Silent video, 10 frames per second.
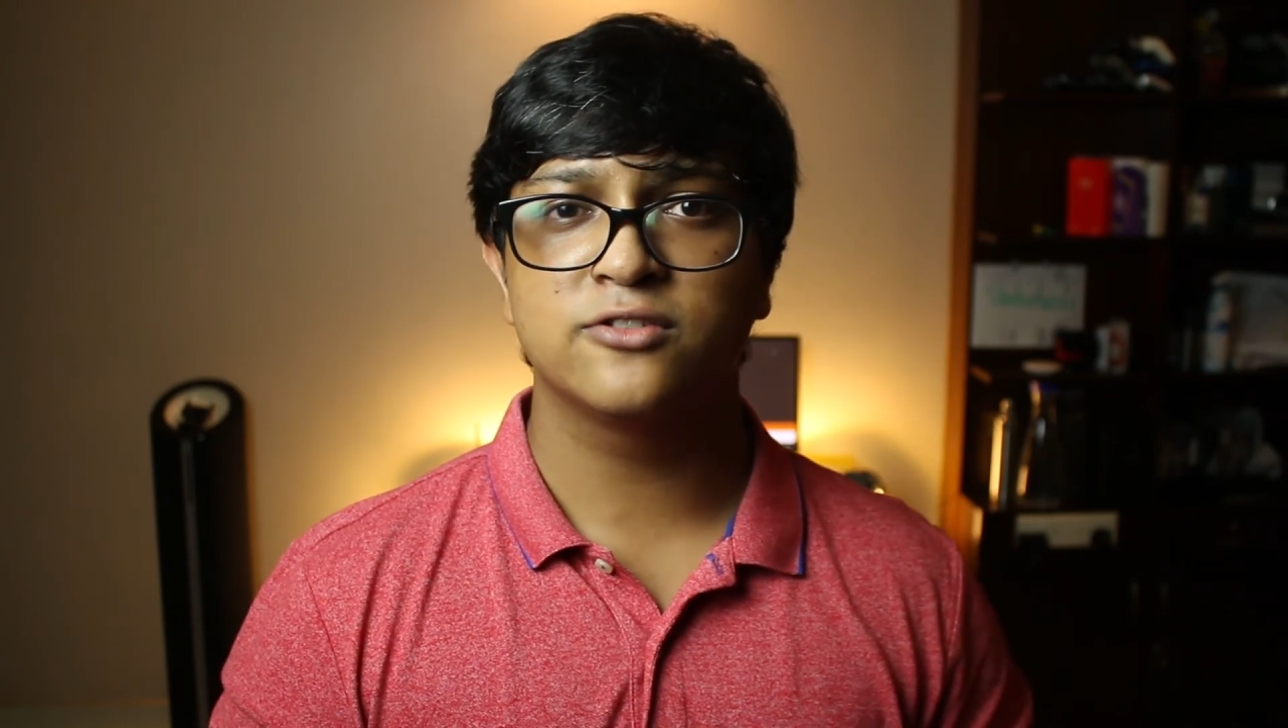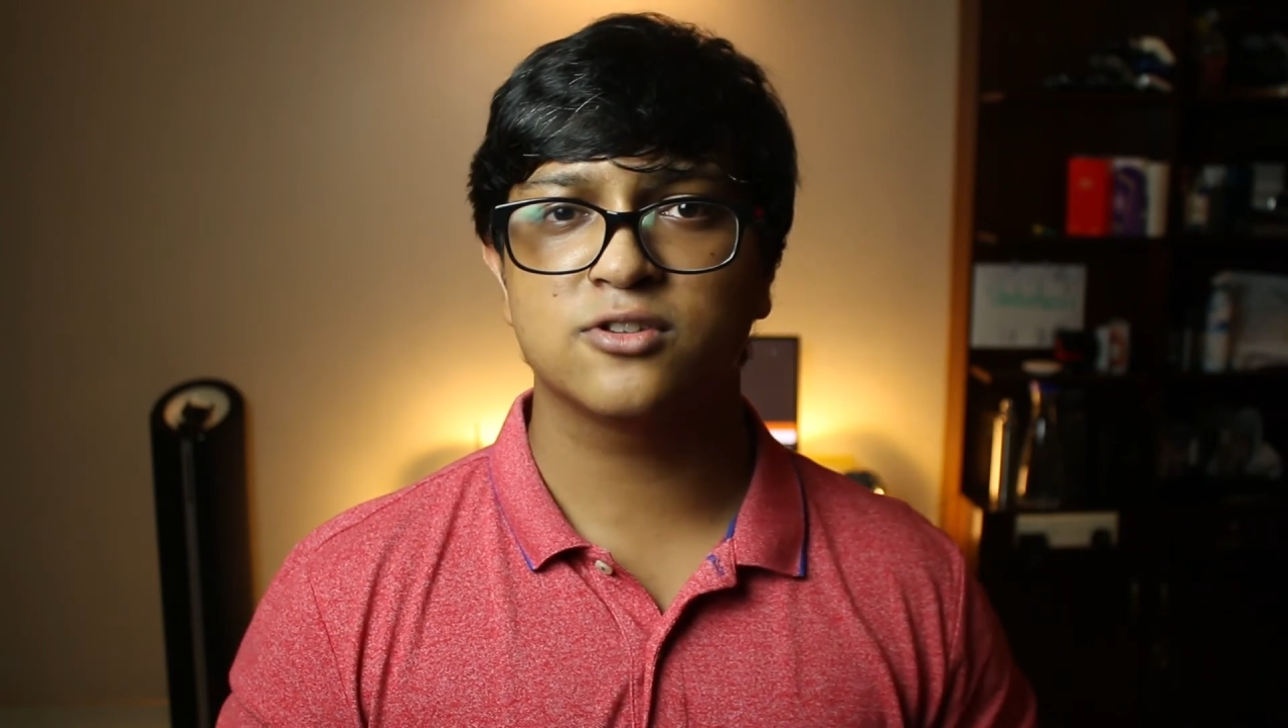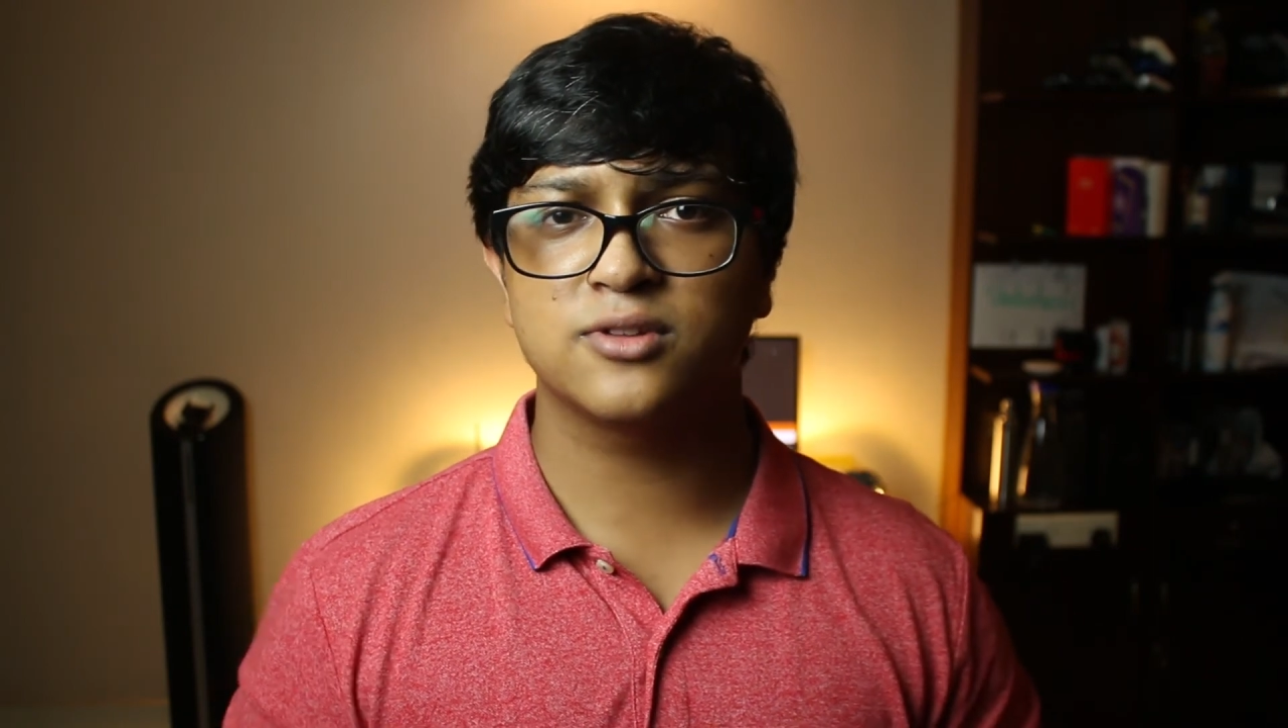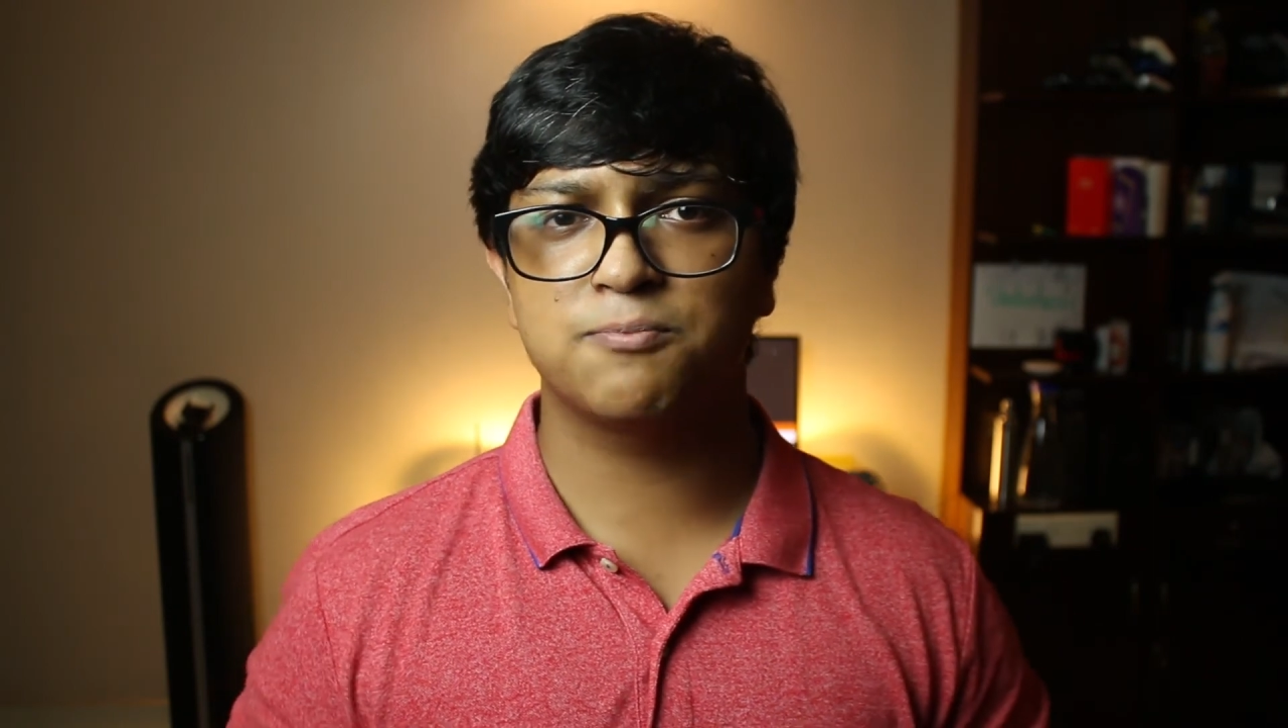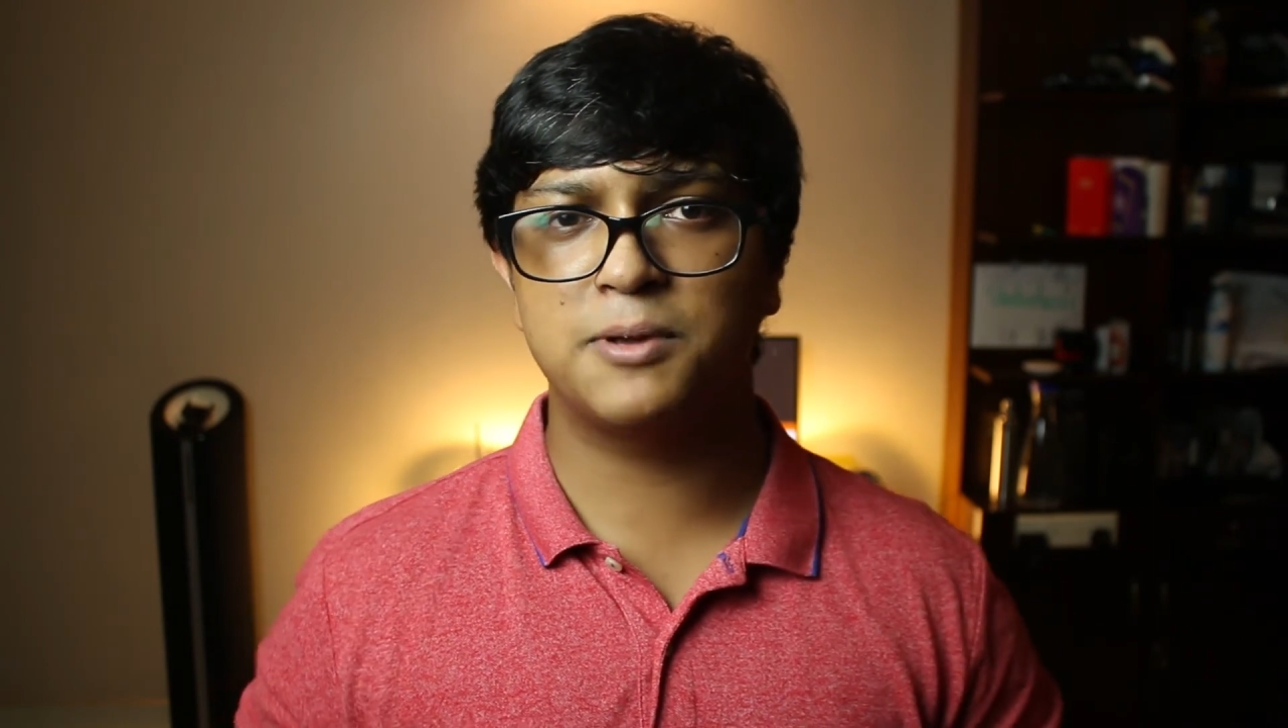
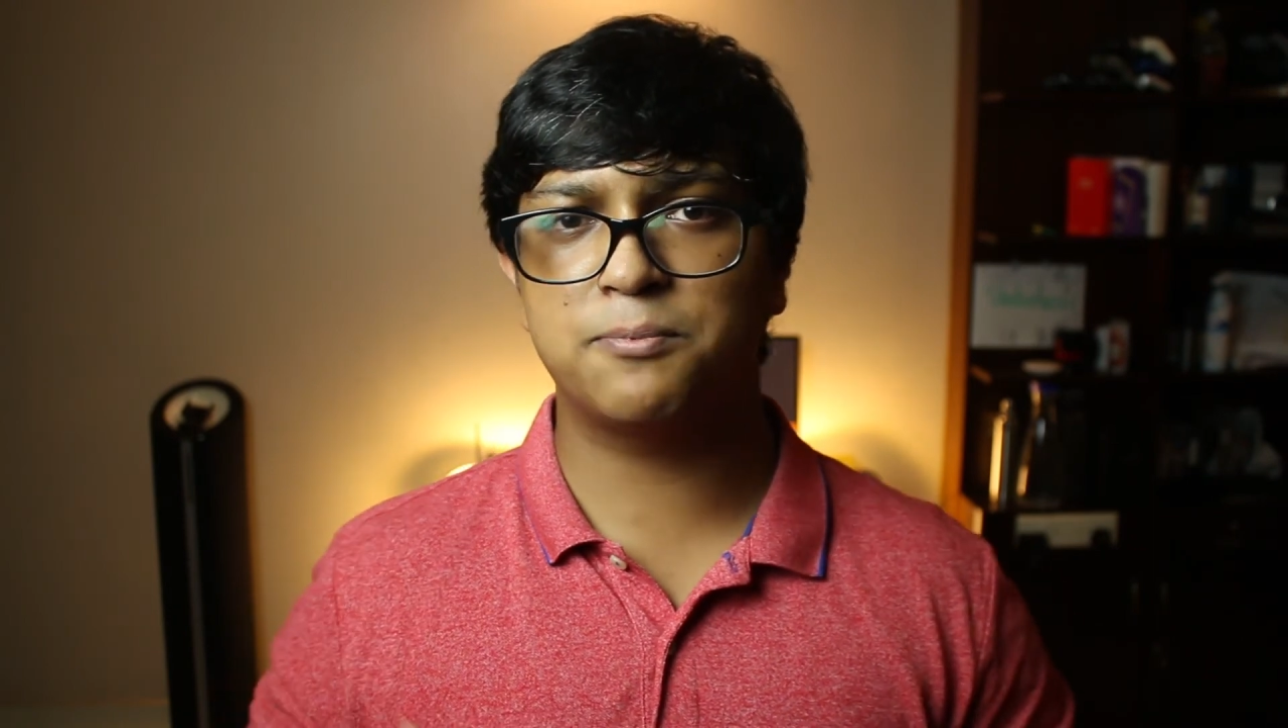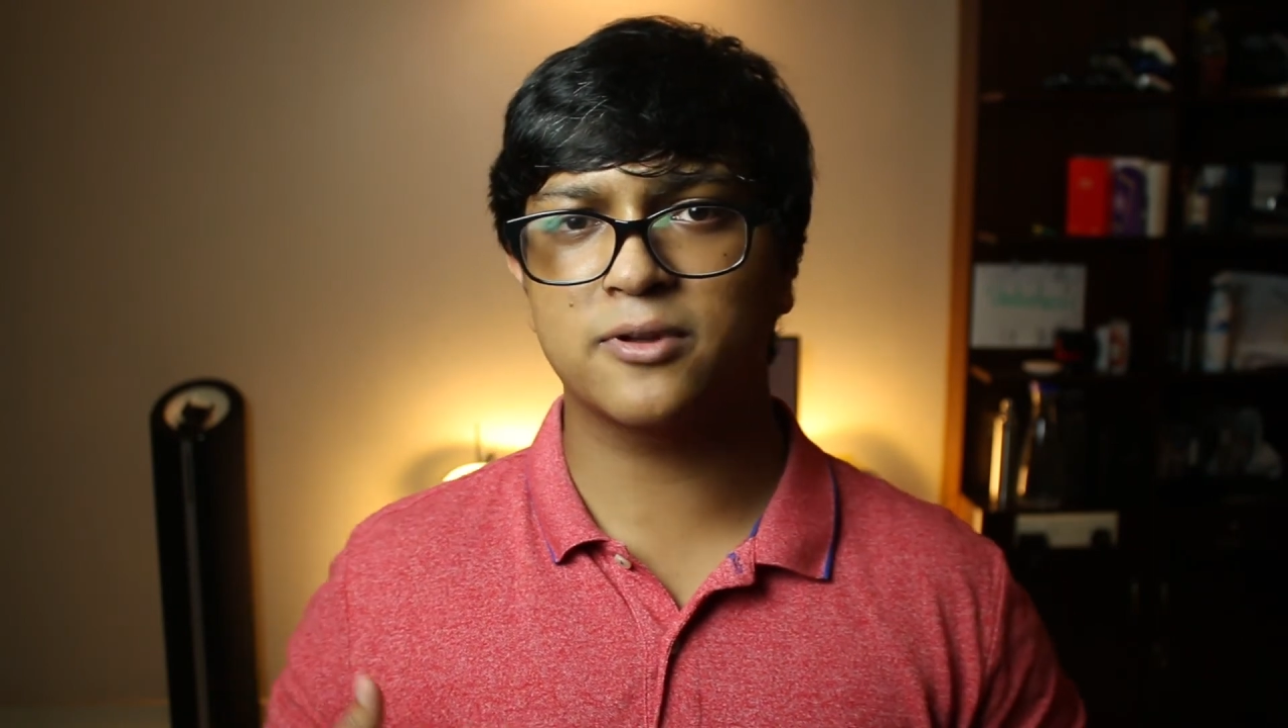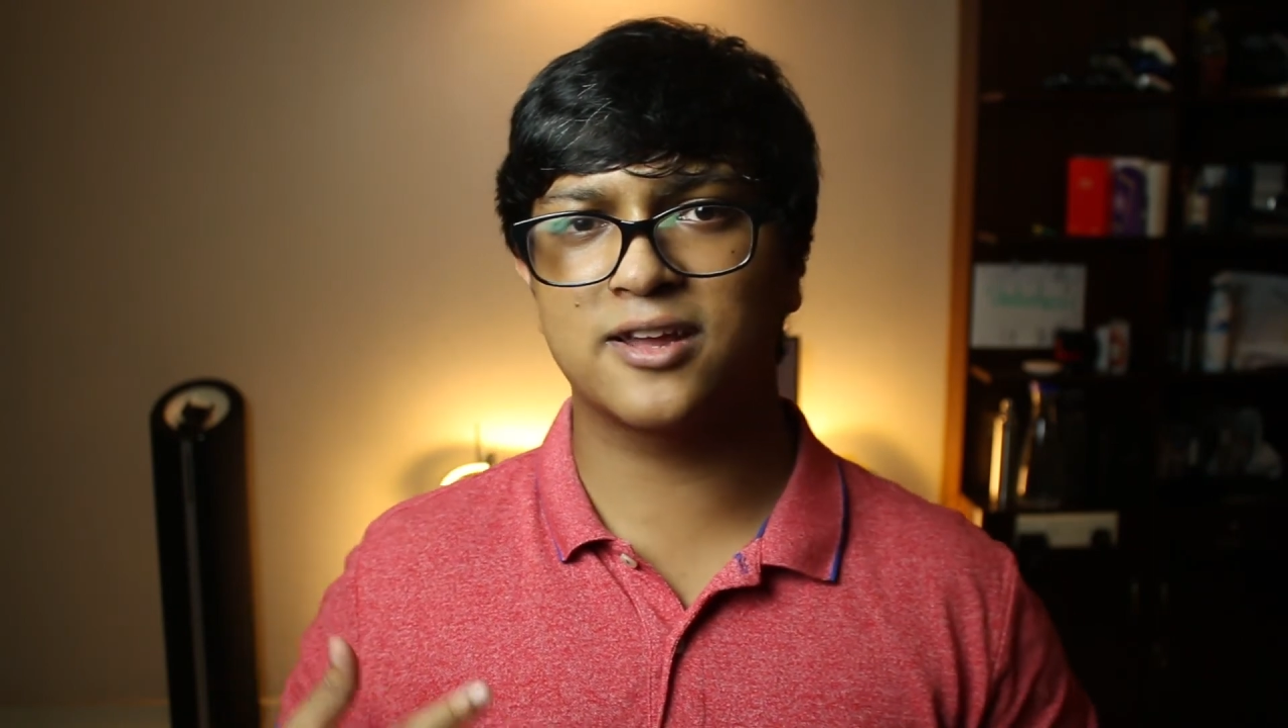so that people